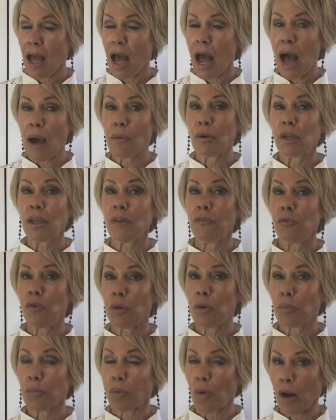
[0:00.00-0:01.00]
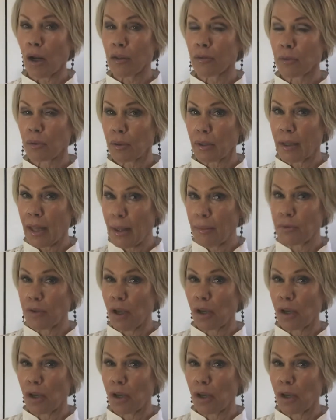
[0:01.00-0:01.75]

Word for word: I will give you a product that will empty